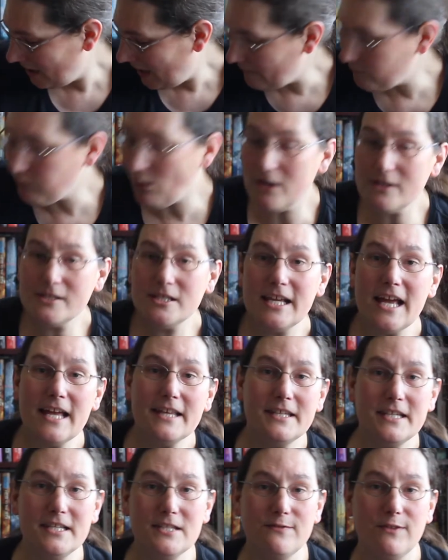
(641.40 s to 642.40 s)
I've wanted to get
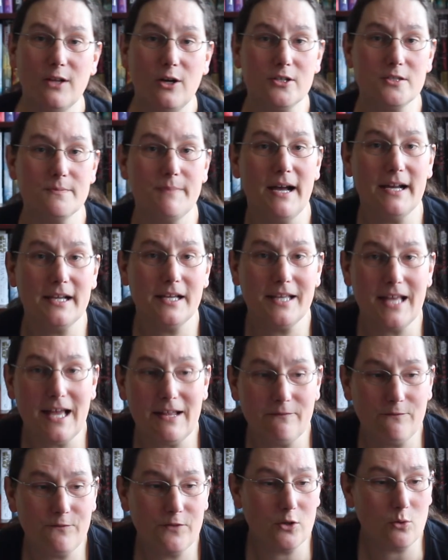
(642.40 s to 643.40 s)
these vlogs back
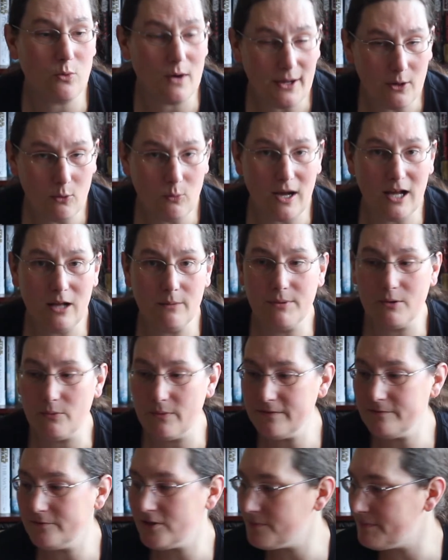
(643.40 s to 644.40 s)
again for quite a while, but
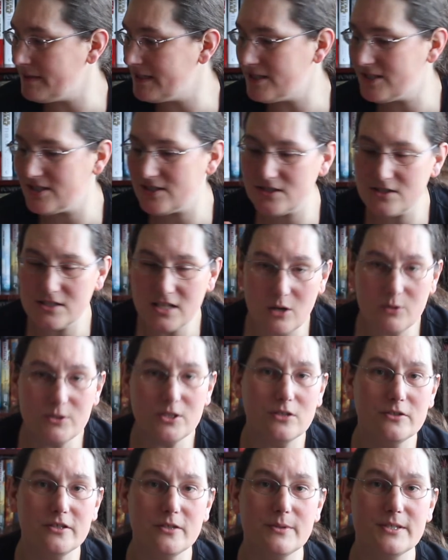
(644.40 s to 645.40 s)
we've just been snowed
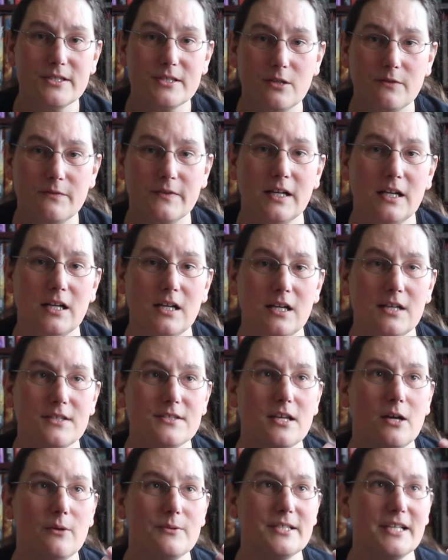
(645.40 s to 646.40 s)
under with stuff.
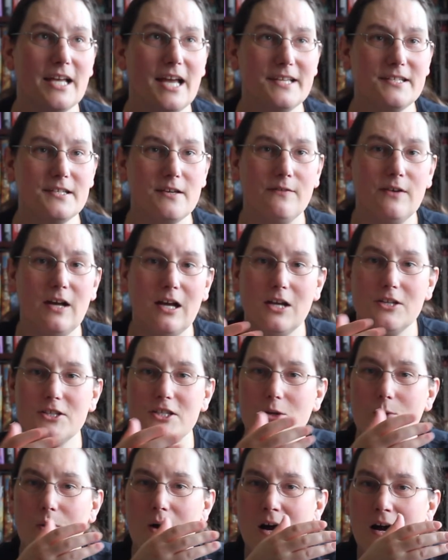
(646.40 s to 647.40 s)
So it was a case of,
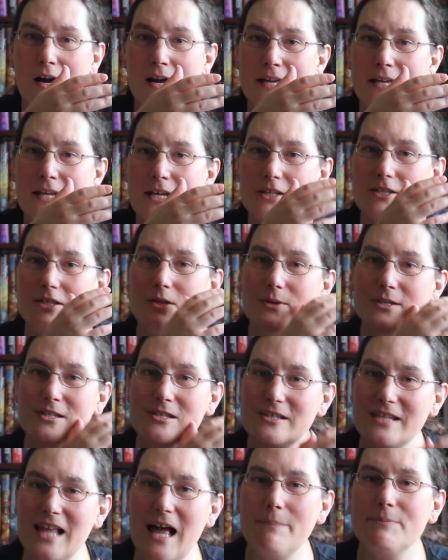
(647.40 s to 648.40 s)
do I do a
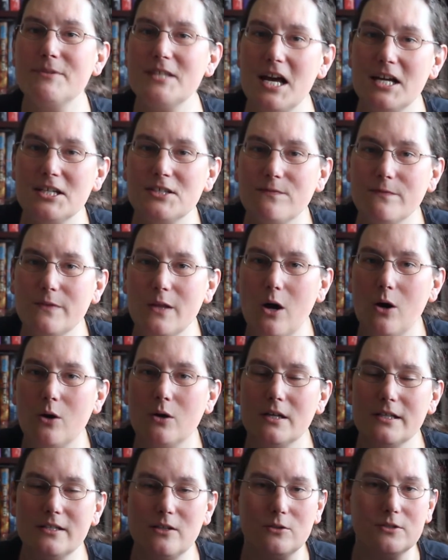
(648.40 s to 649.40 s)
slapdash
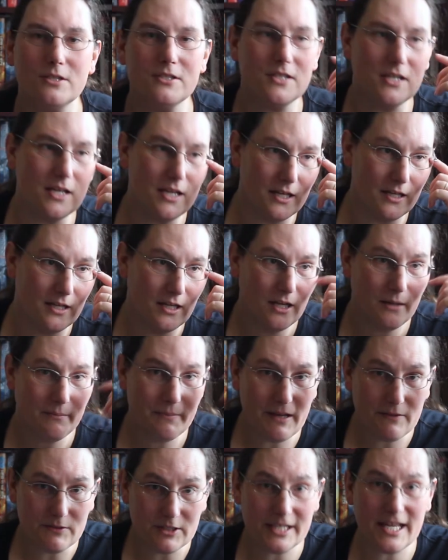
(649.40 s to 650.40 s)
vlog in order to
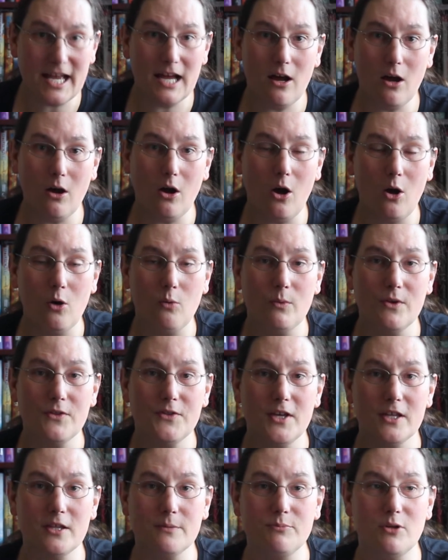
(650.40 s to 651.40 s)
be able to get on with
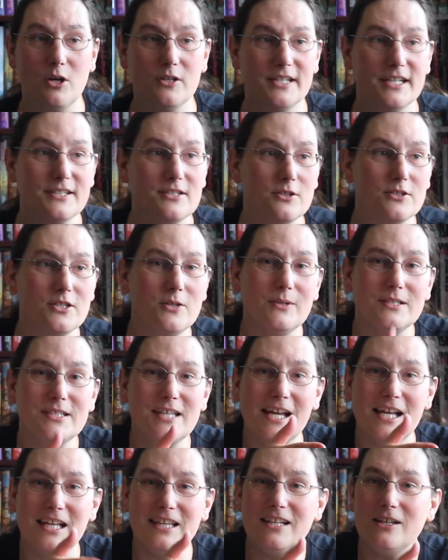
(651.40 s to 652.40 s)
the other projects, or do I
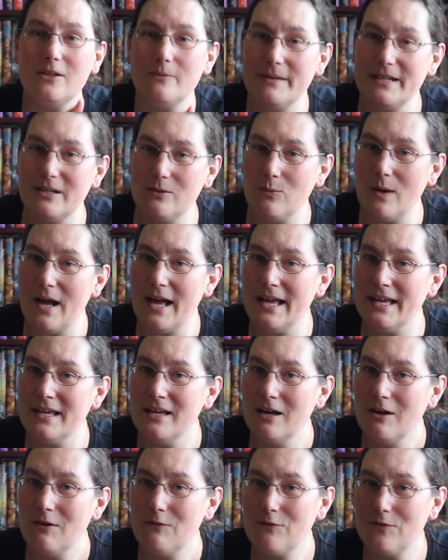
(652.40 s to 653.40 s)
take a little bit away
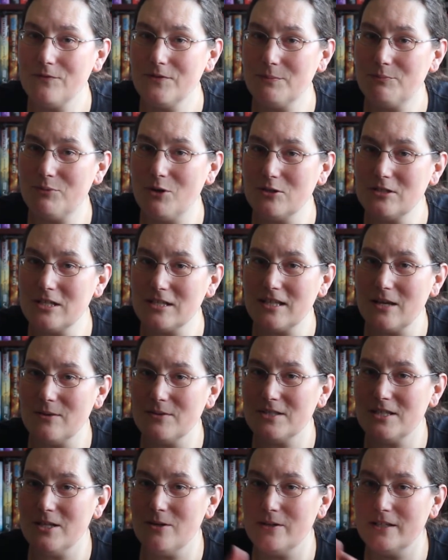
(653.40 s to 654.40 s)
from the projects I
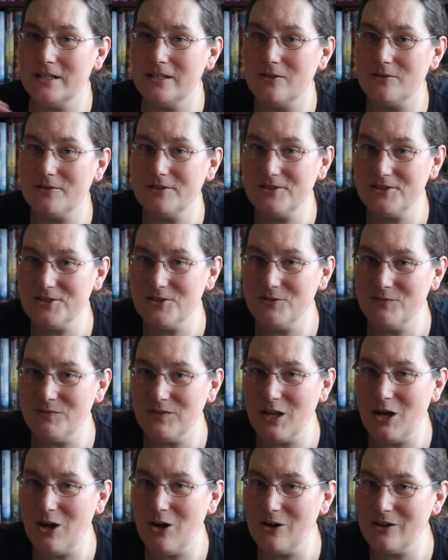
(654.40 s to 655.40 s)
was doing in order to do the
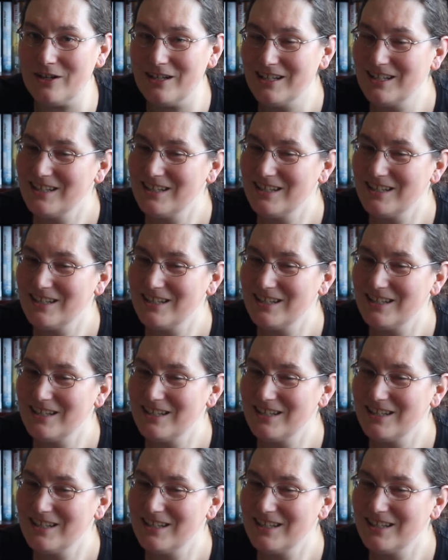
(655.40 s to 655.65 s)
vlog?